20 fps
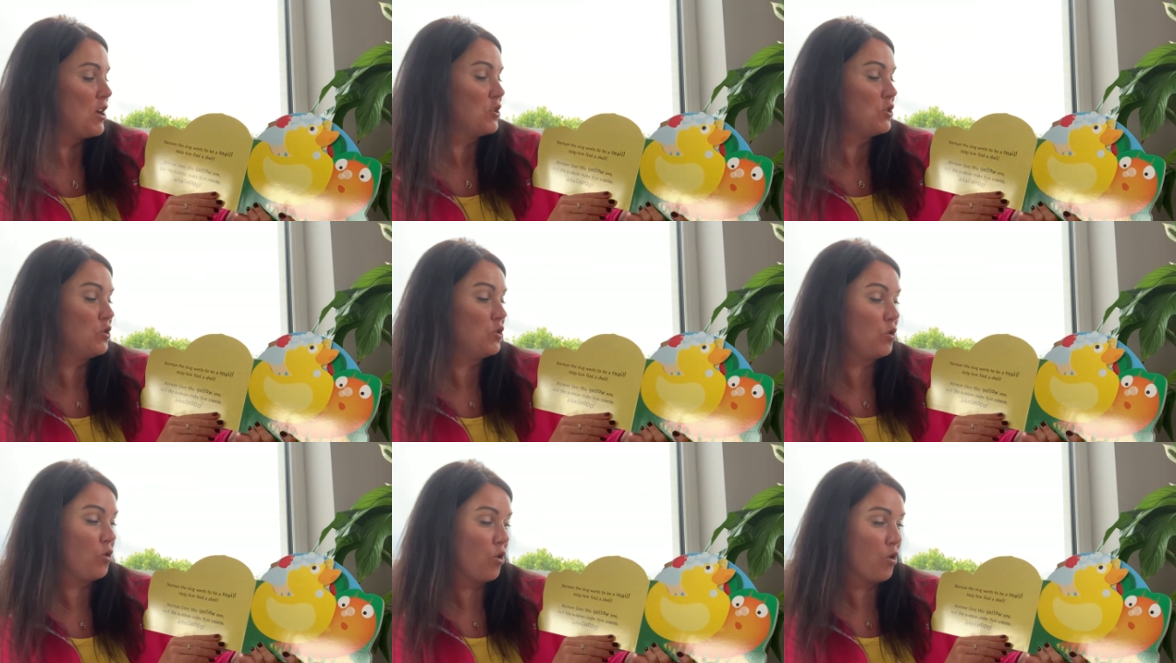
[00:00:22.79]

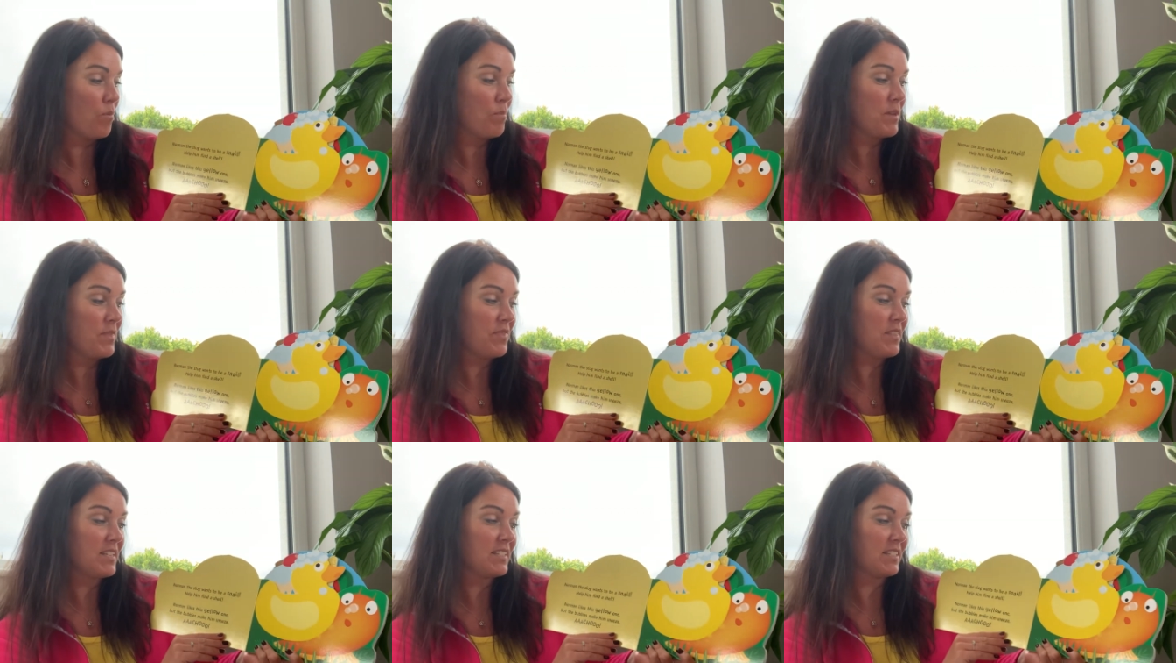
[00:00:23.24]

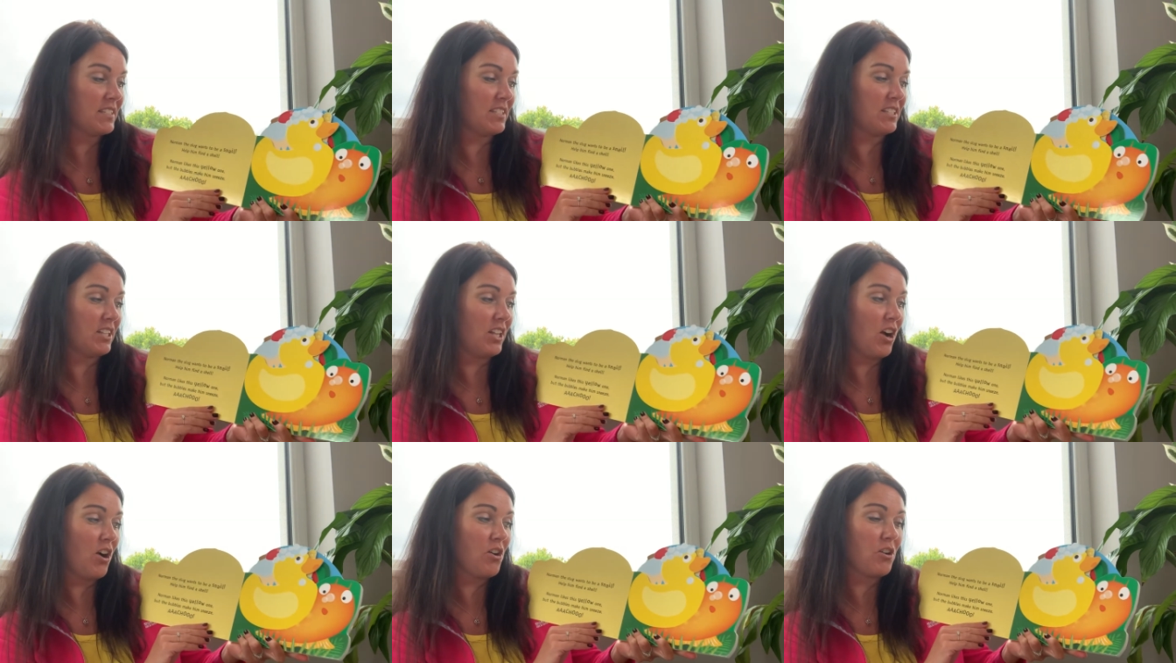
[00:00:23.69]
Norman the
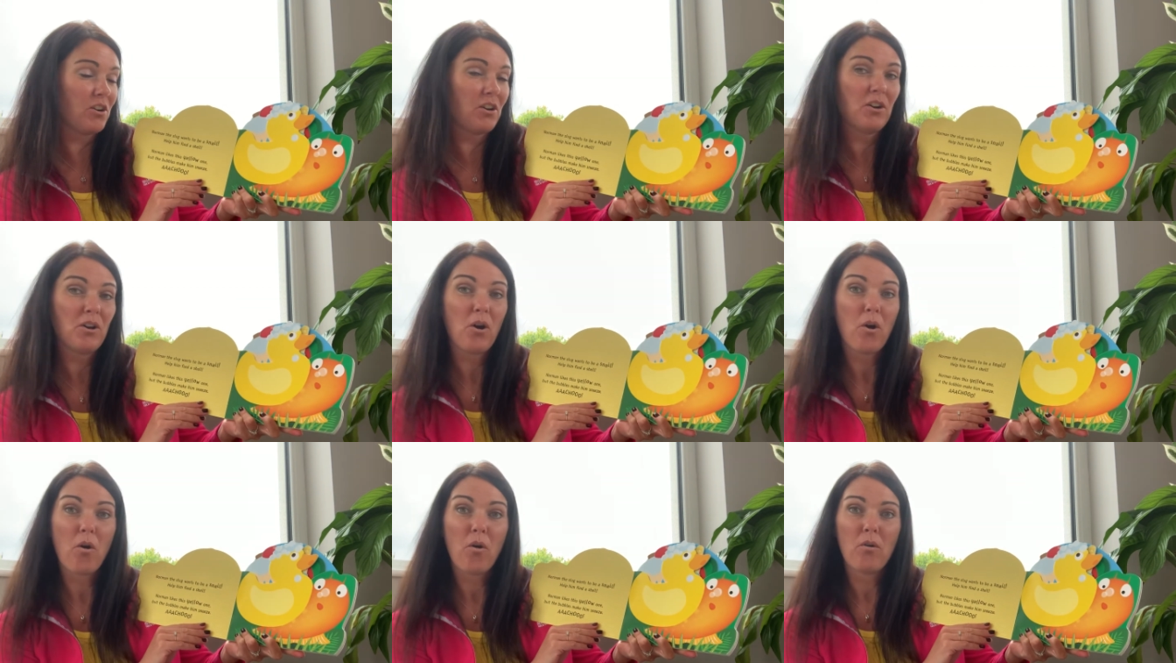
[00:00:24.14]
slug
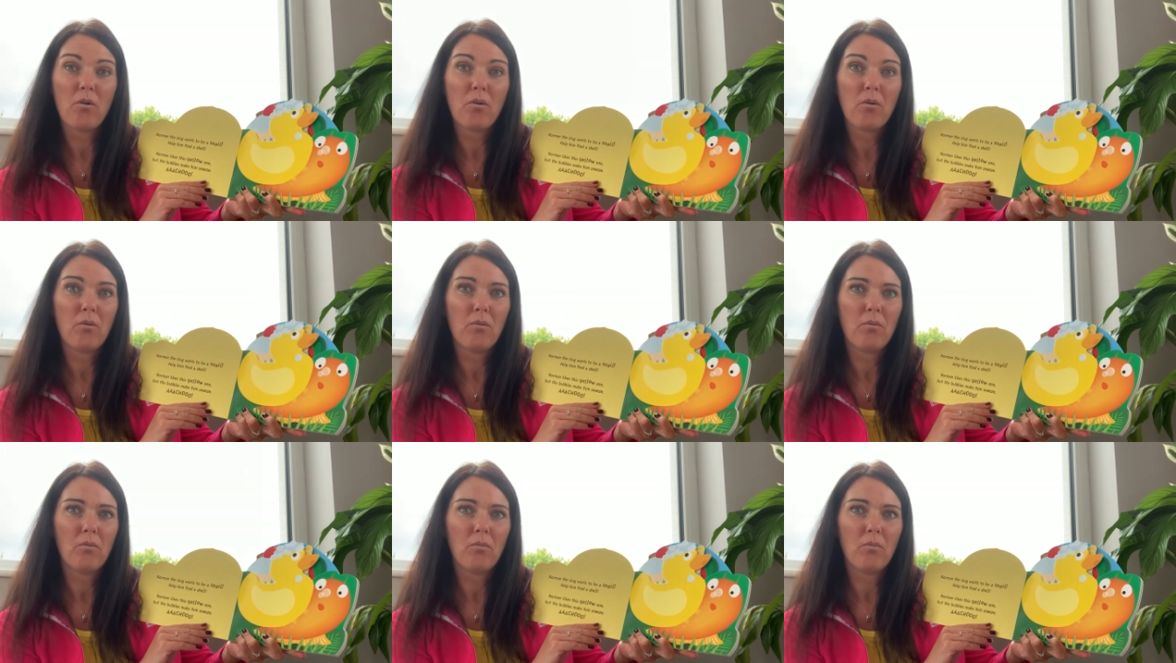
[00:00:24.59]

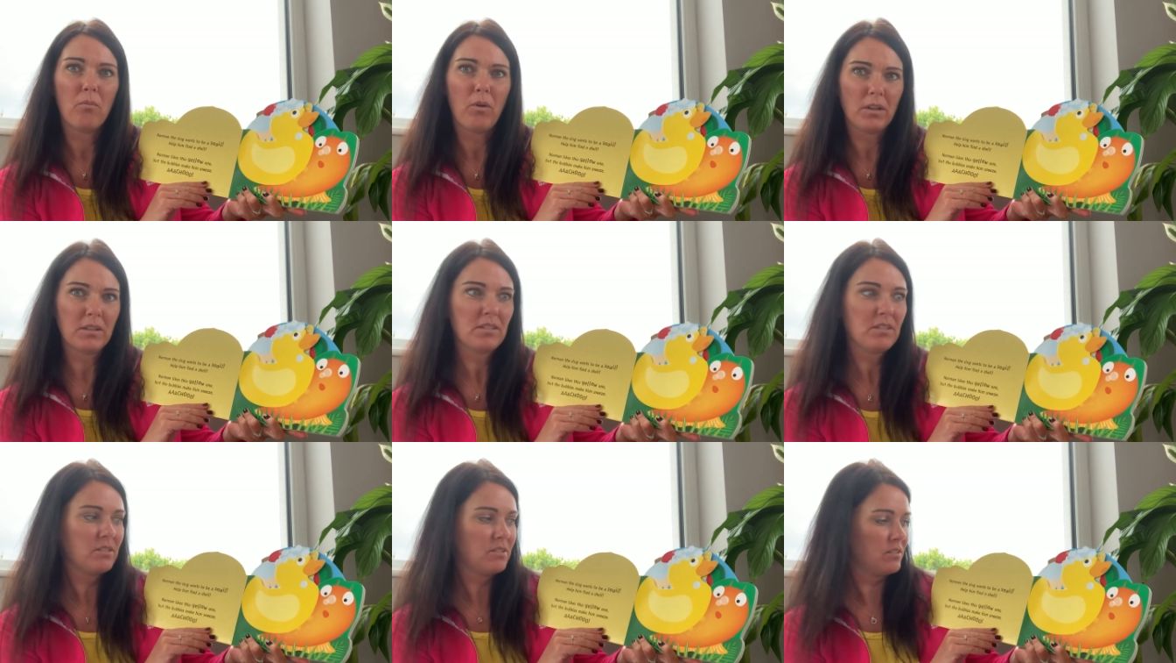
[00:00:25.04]

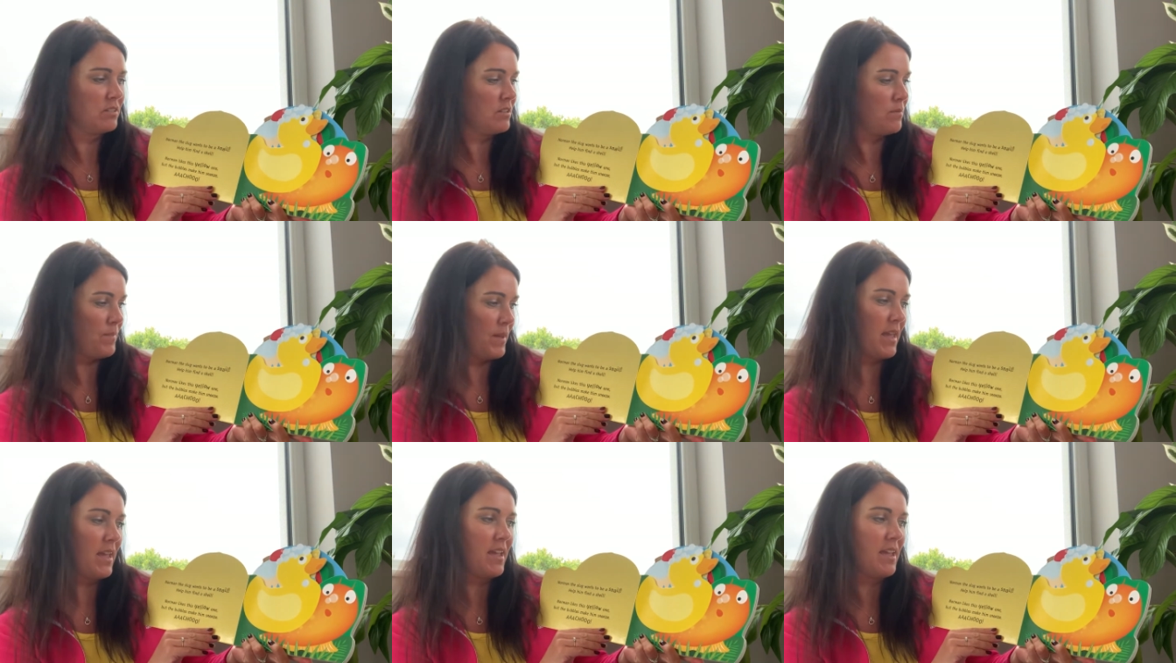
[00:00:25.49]
wants to
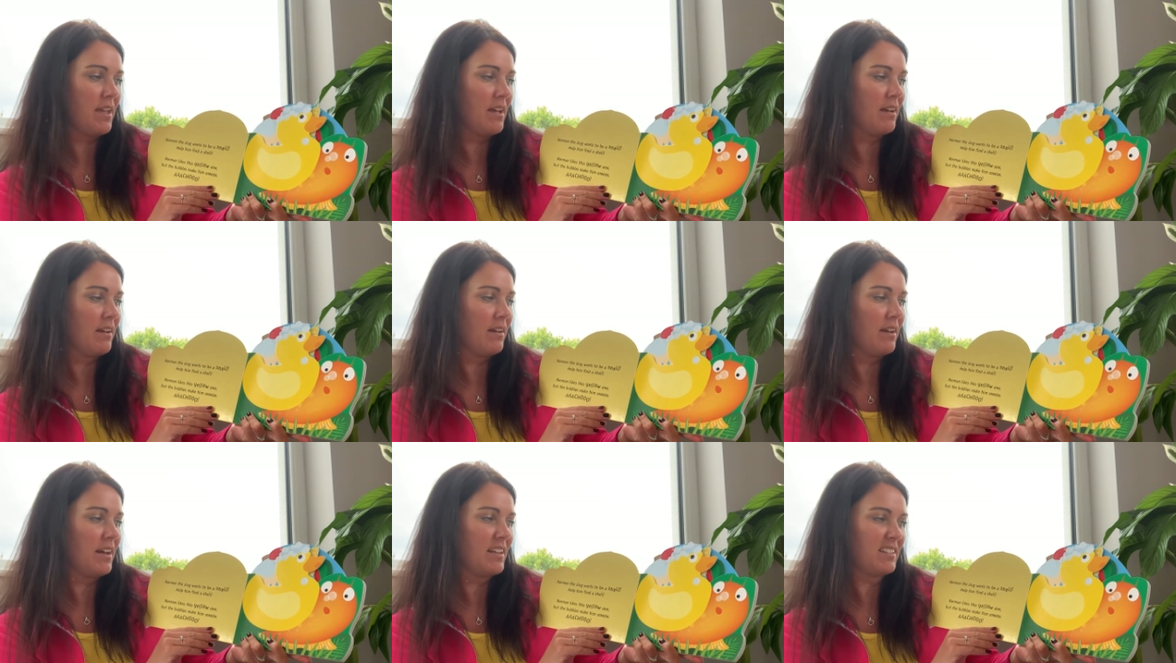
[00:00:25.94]
be
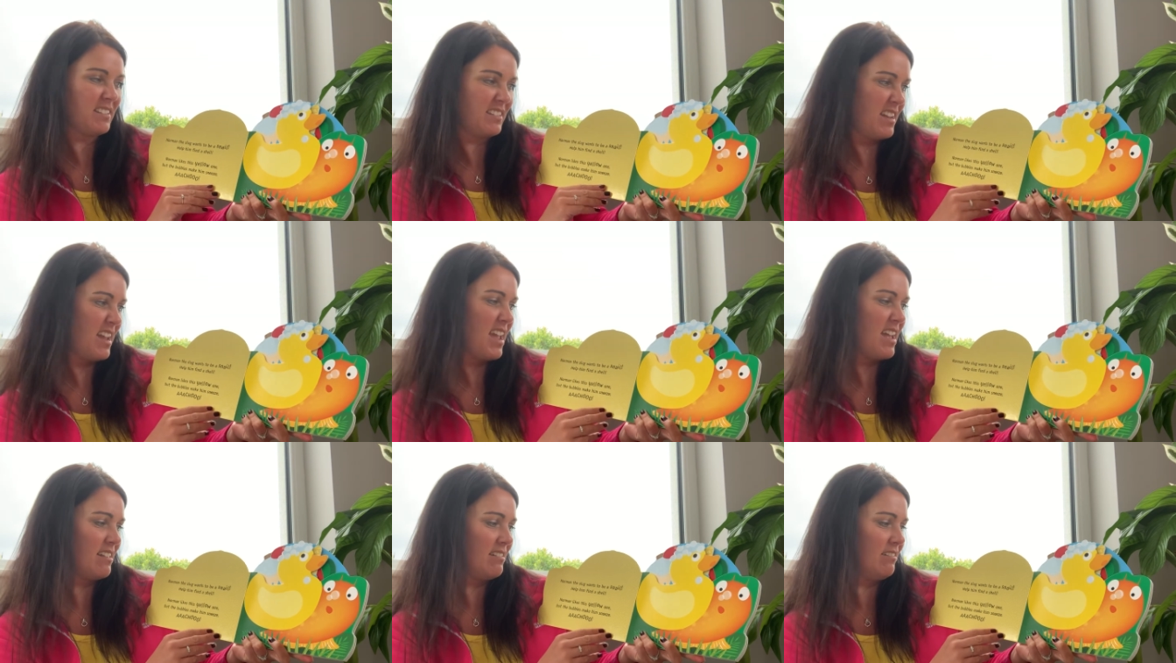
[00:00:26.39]
a
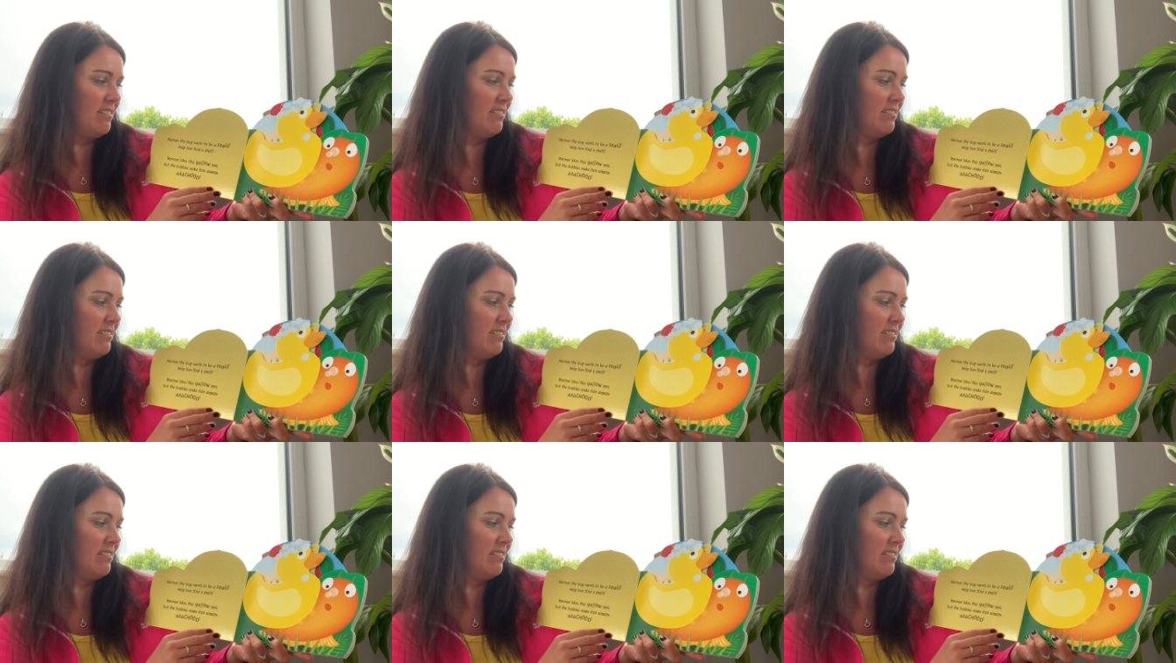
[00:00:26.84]
snail.